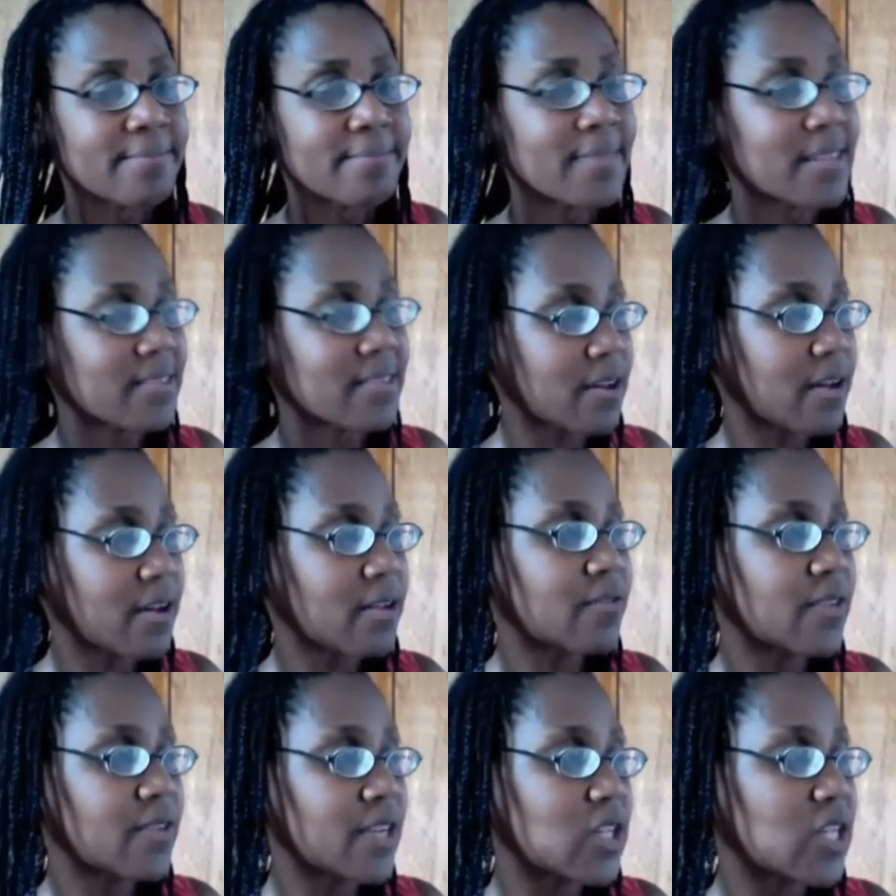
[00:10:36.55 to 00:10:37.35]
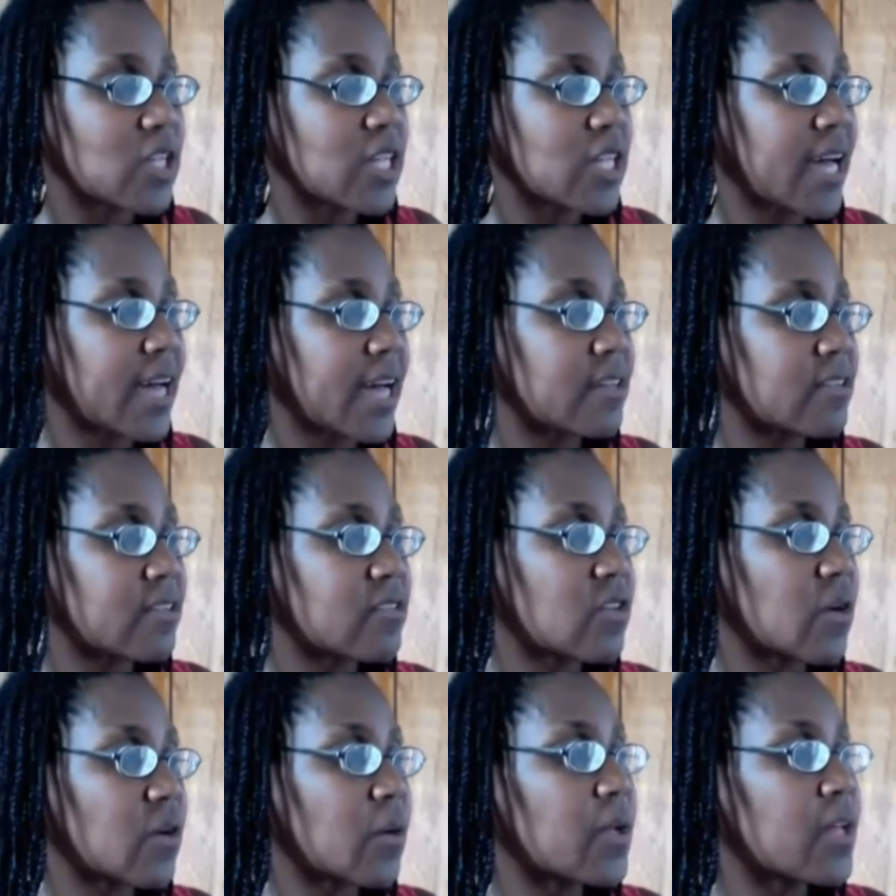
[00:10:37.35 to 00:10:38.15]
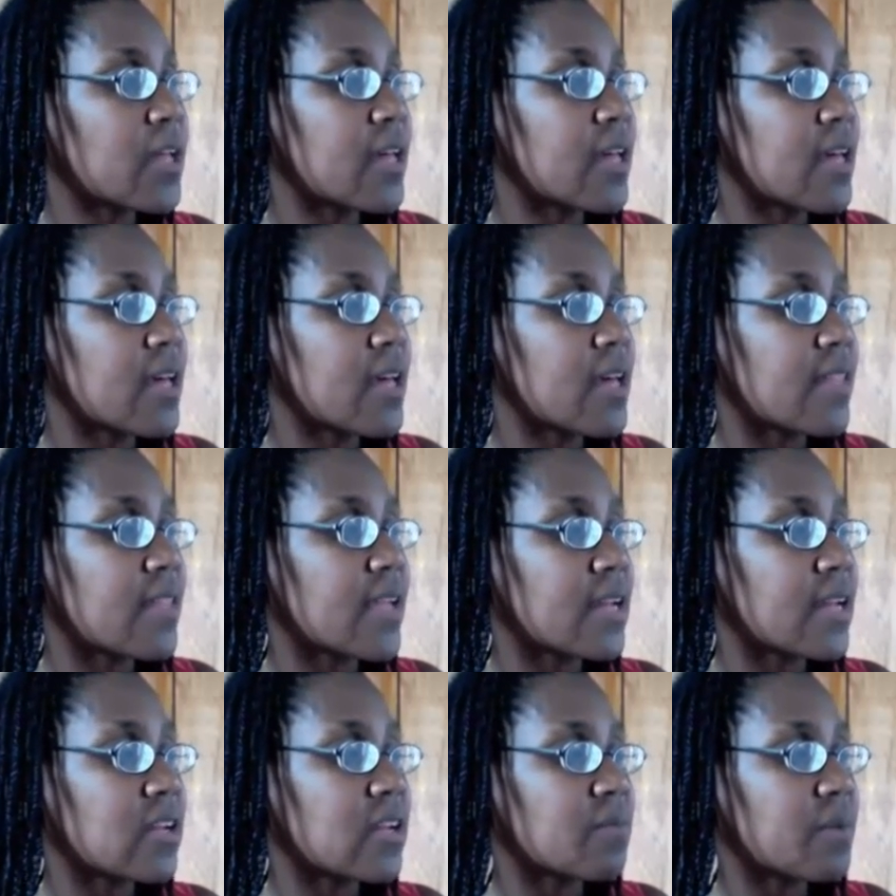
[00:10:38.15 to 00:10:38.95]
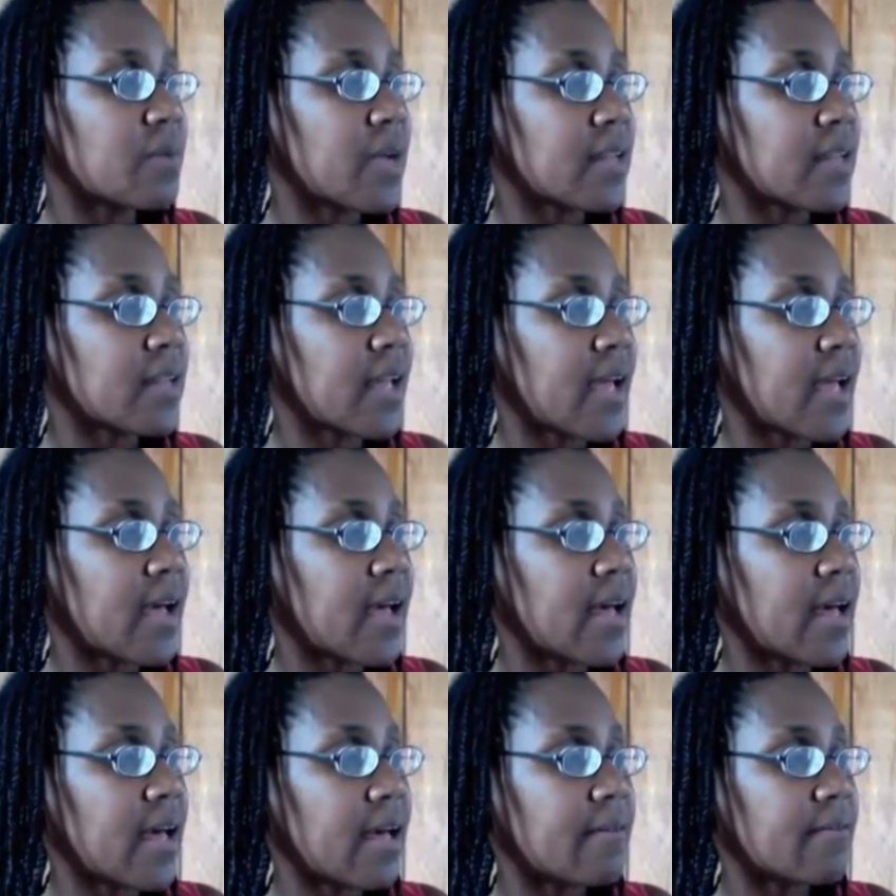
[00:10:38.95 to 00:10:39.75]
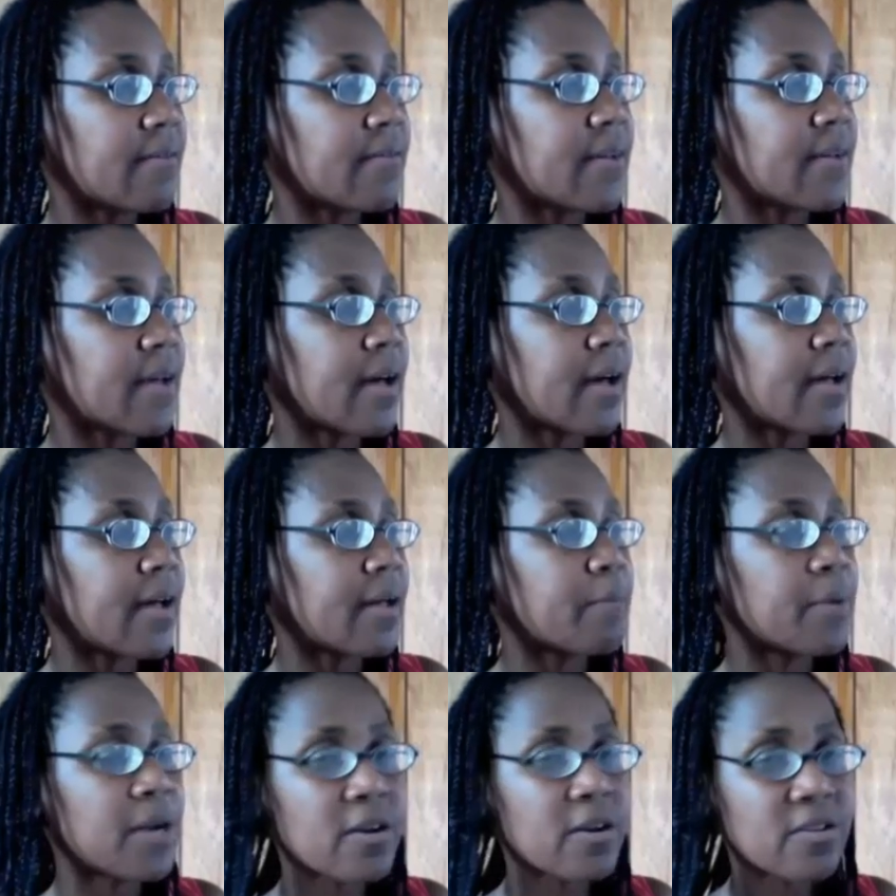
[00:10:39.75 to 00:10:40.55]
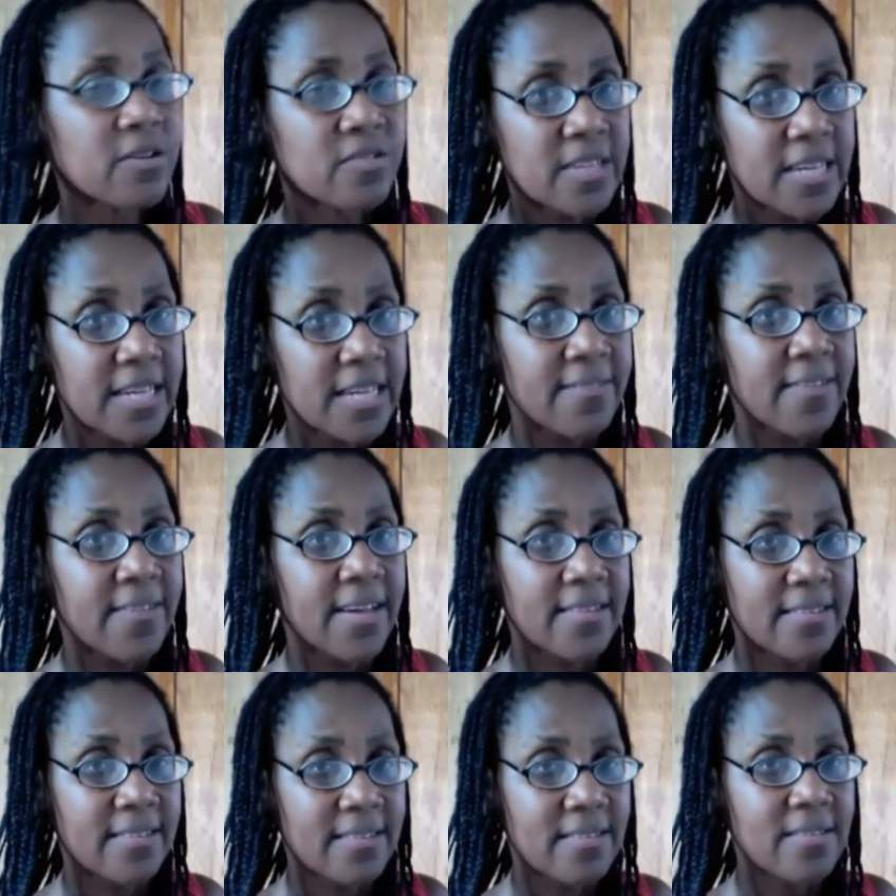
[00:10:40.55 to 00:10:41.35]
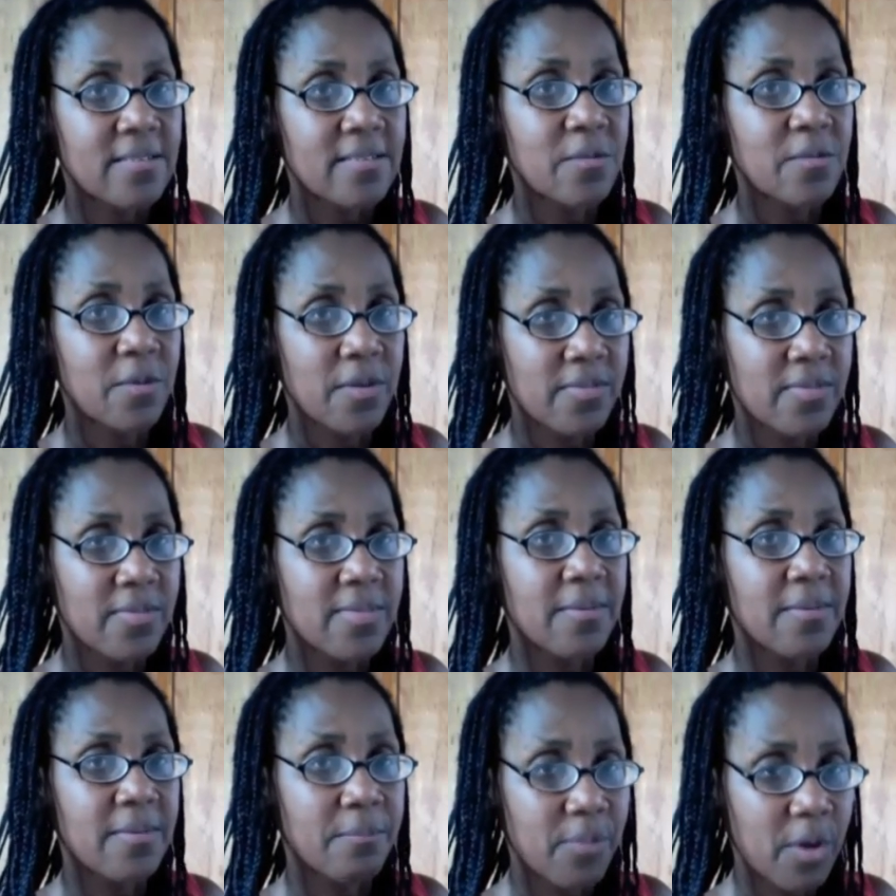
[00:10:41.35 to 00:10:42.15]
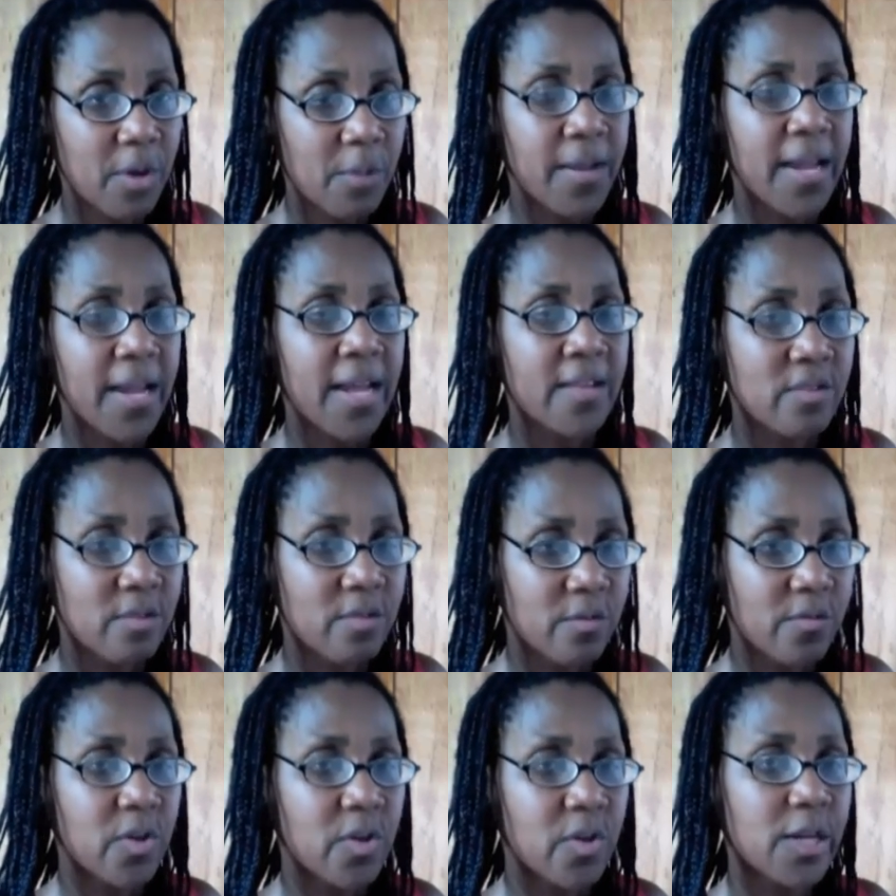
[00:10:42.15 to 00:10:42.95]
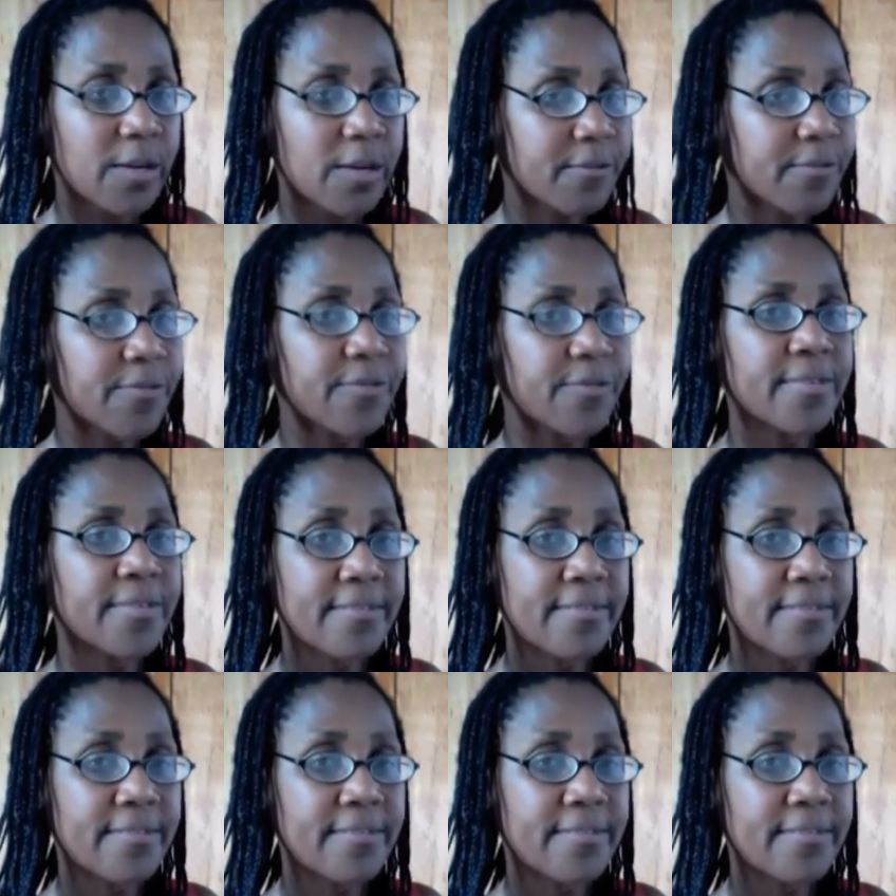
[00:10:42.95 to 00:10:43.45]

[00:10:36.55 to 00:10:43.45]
That's called fecal incontinence. So they can expect to have embarrassing events with their pants full of